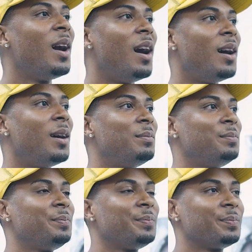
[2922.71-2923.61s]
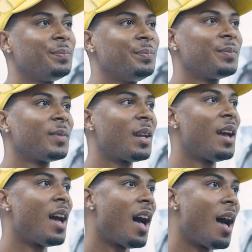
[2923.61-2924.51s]

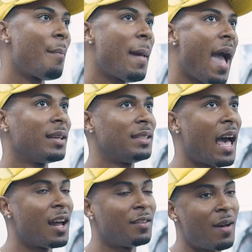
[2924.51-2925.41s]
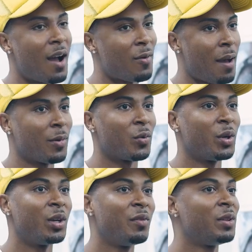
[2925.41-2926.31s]
outside of my rap career
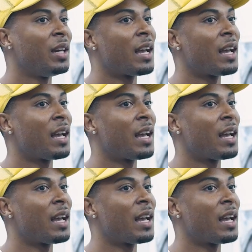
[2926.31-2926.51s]
and everything,